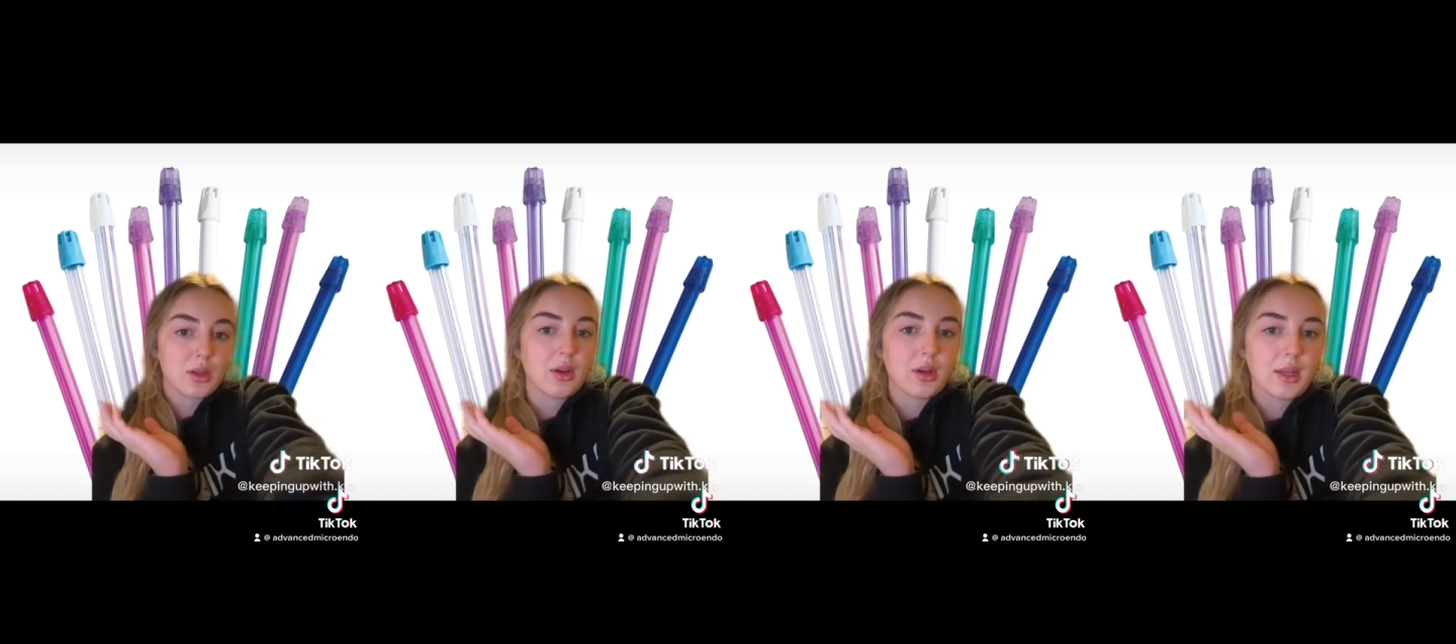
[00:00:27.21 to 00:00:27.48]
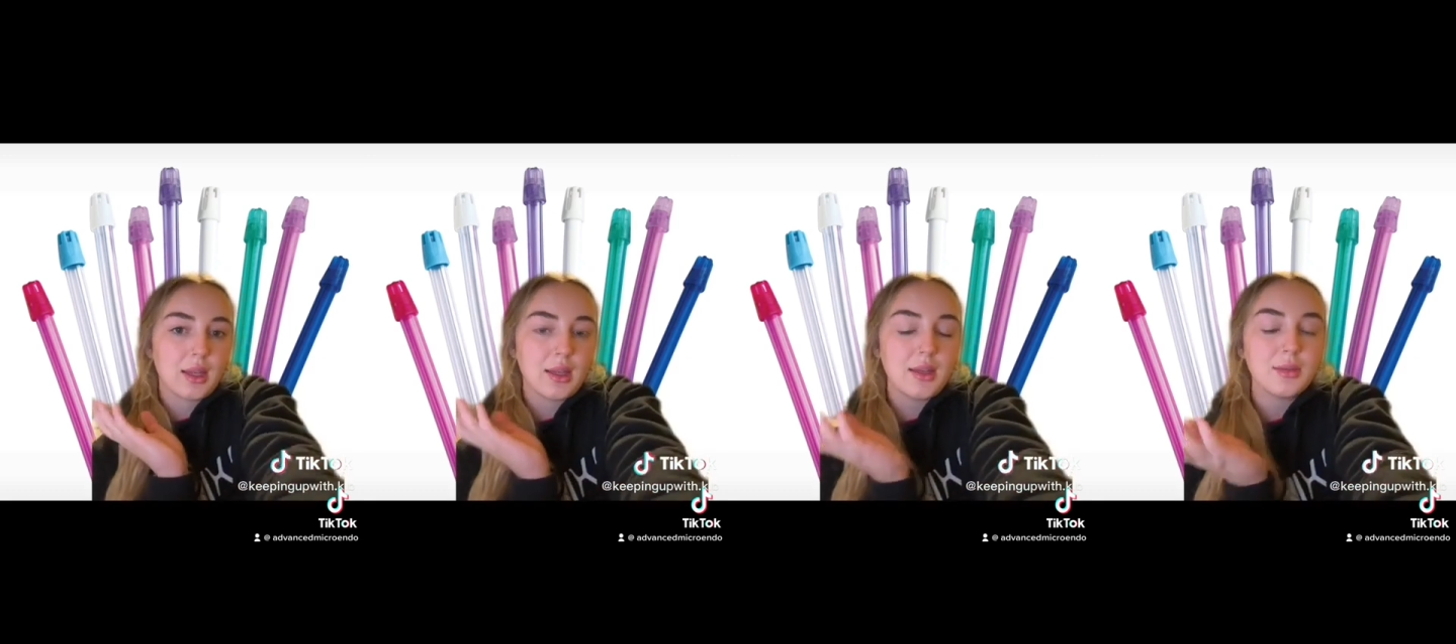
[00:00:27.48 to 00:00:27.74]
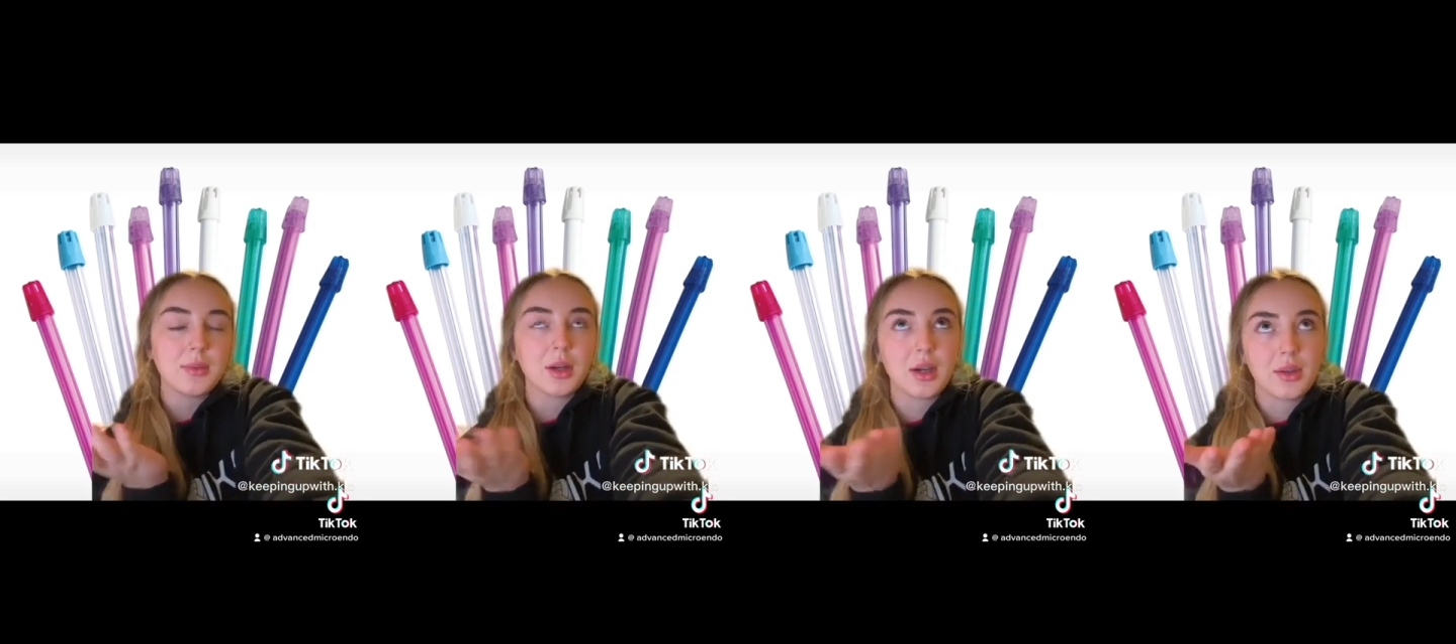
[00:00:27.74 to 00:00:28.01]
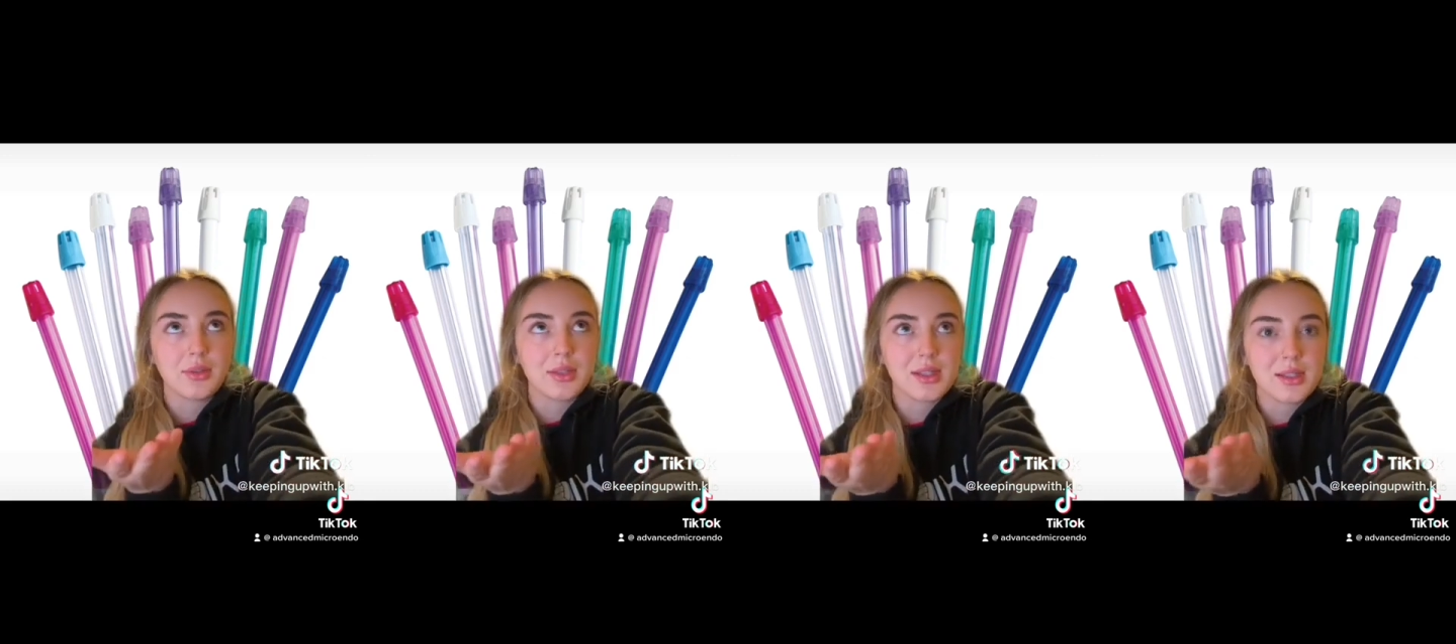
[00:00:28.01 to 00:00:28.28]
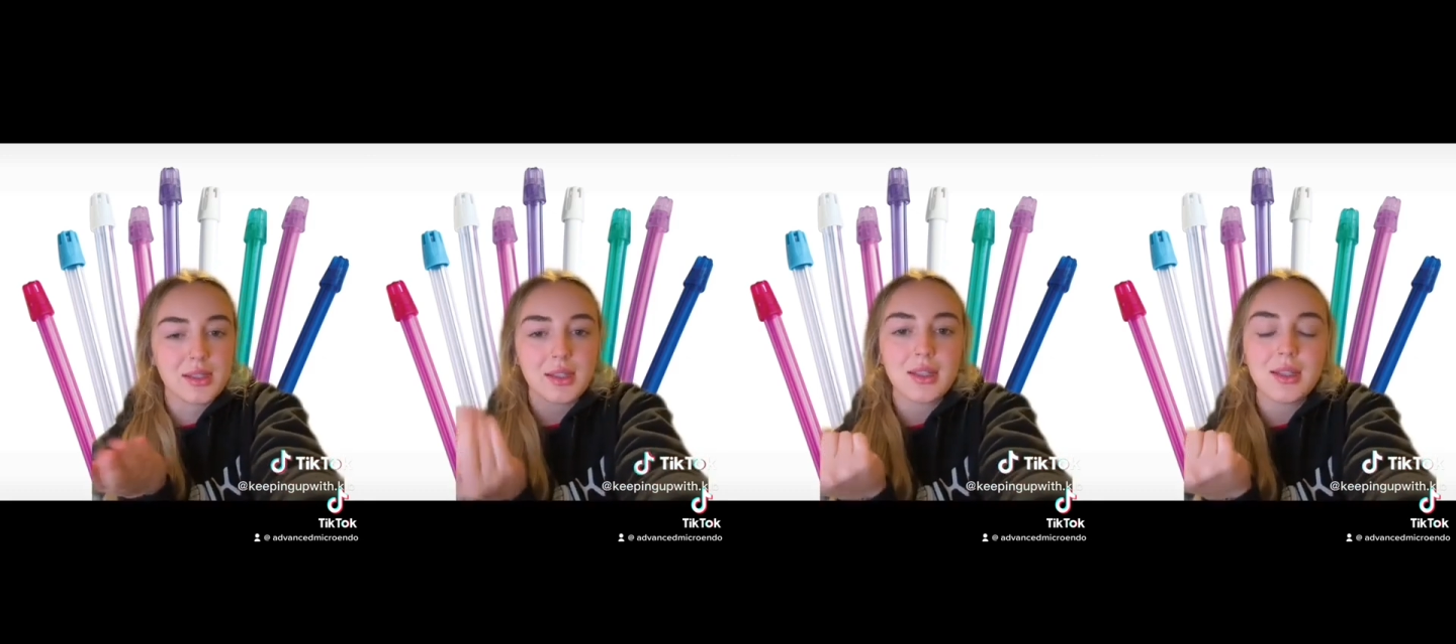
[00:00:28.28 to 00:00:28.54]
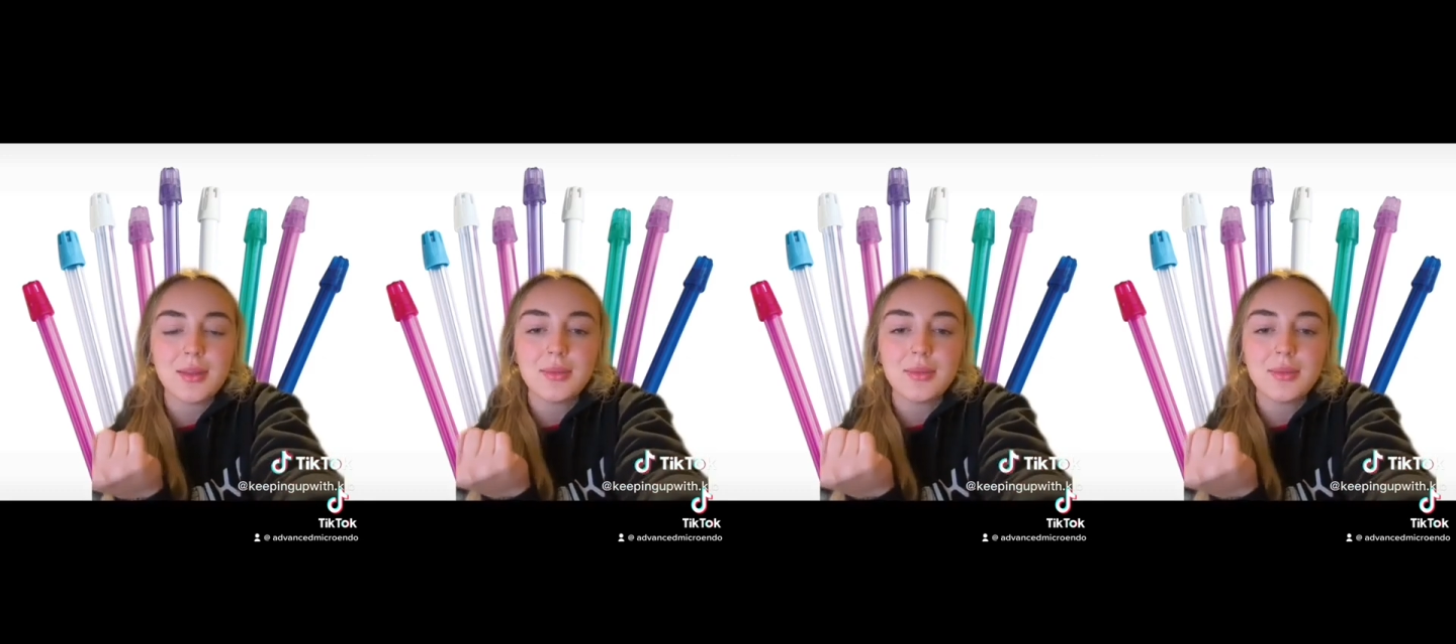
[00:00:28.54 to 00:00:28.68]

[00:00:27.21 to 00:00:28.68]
on it, obviously.